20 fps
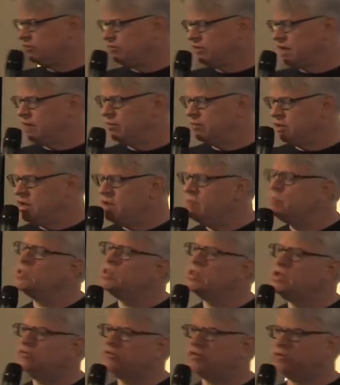said, but he
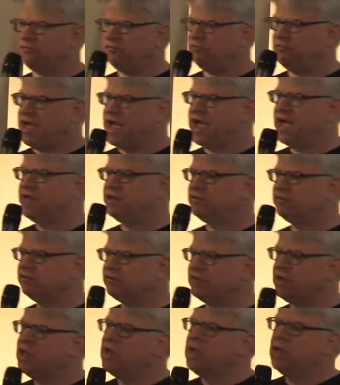believes that
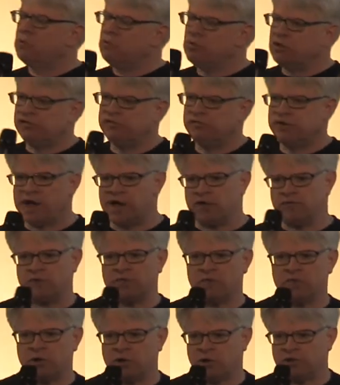fans will save
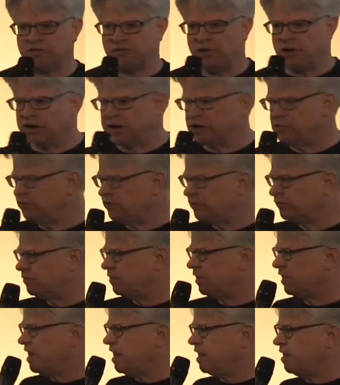the world's
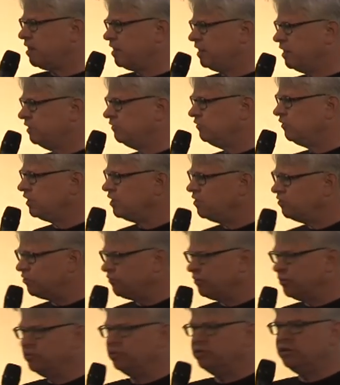audiovisual heritage, you know, through